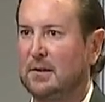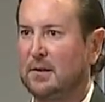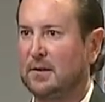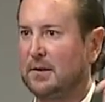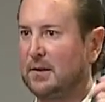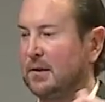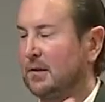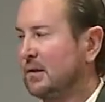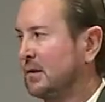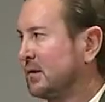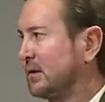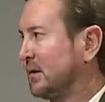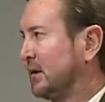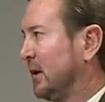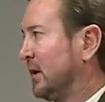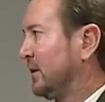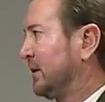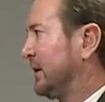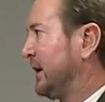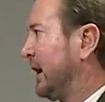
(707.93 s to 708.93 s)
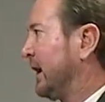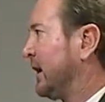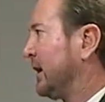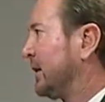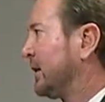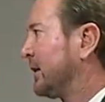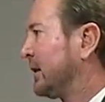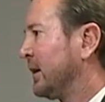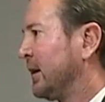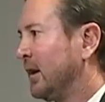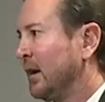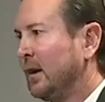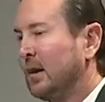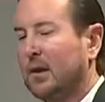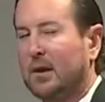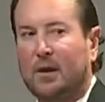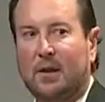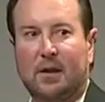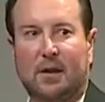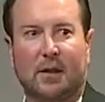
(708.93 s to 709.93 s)
Things slowed down.
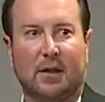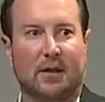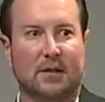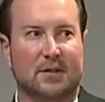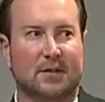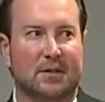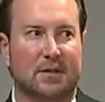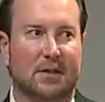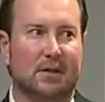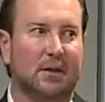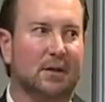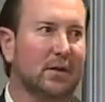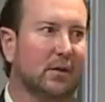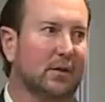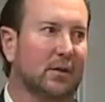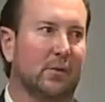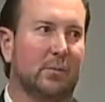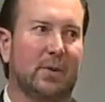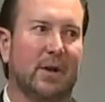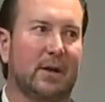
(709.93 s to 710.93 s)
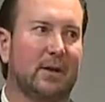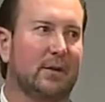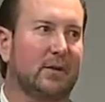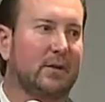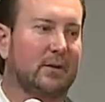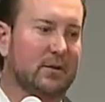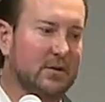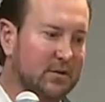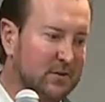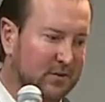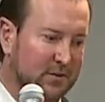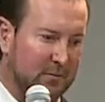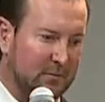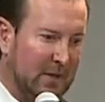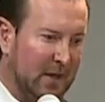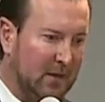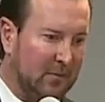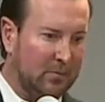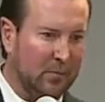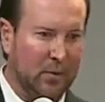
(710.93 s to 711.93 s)
I could see the other competitors and
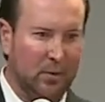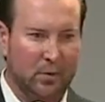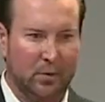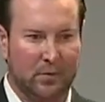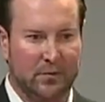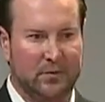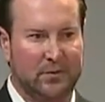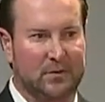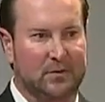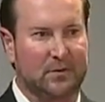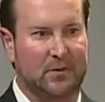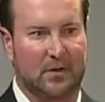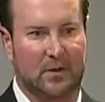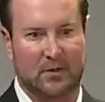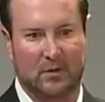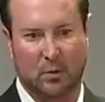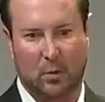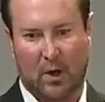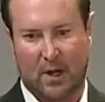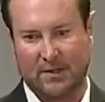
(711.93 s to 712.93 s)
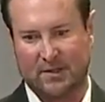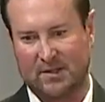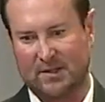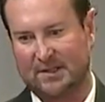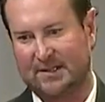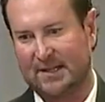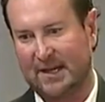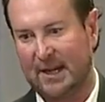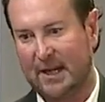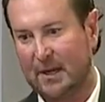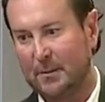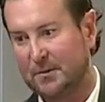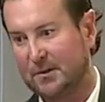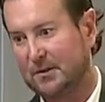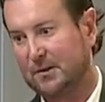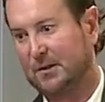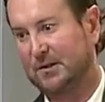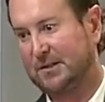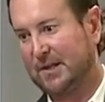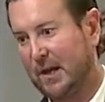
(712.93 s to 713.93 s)
make moves, and I was watching tapes
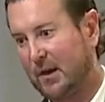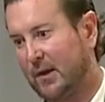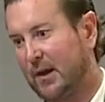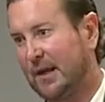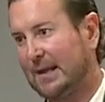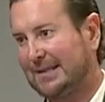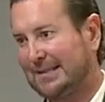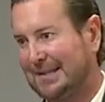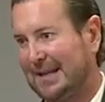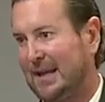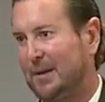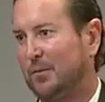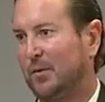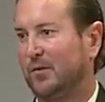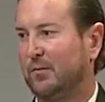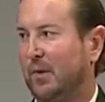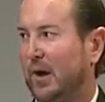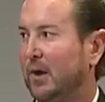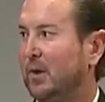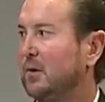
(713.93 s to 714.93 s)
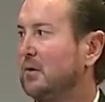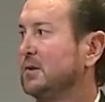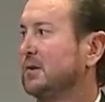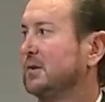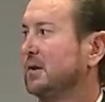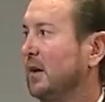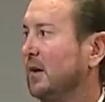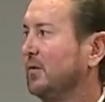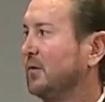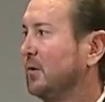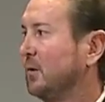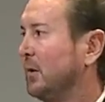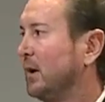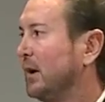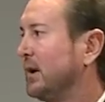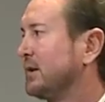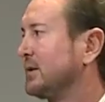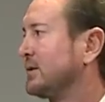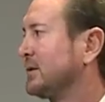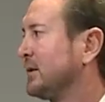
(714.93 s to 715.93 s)
because now I had tape of my own self to
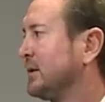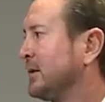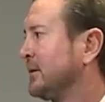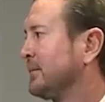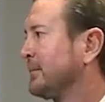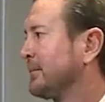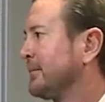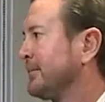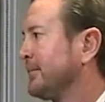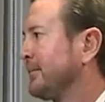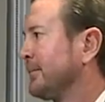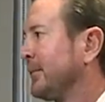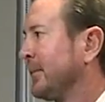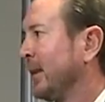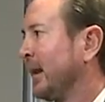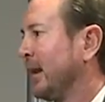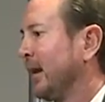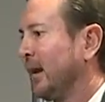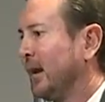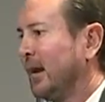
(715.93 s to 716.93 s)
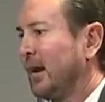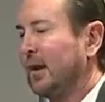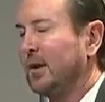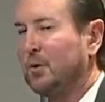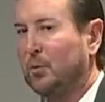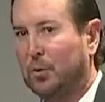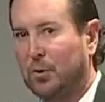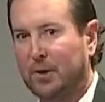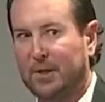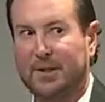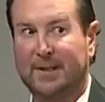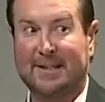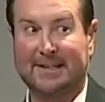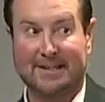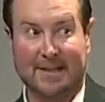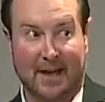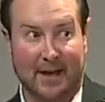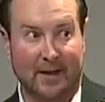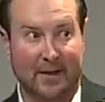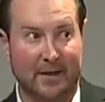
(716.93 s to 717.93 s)
watch and you put in the
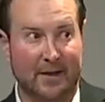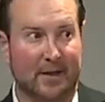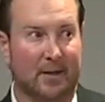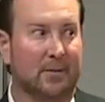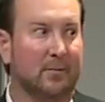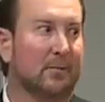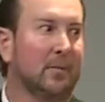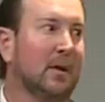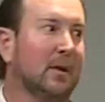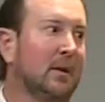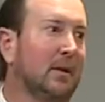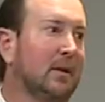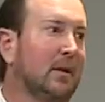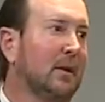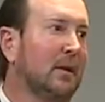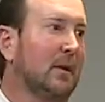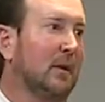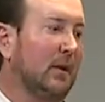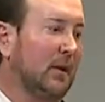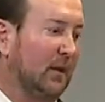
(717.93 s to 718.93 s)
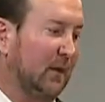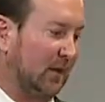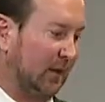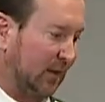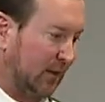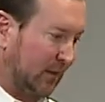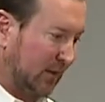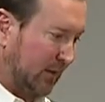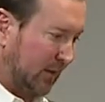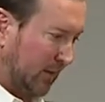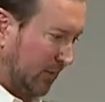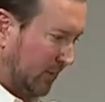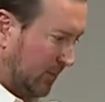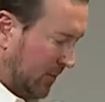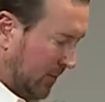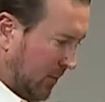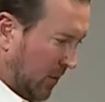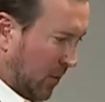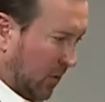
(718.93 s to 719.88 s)
time and, and, and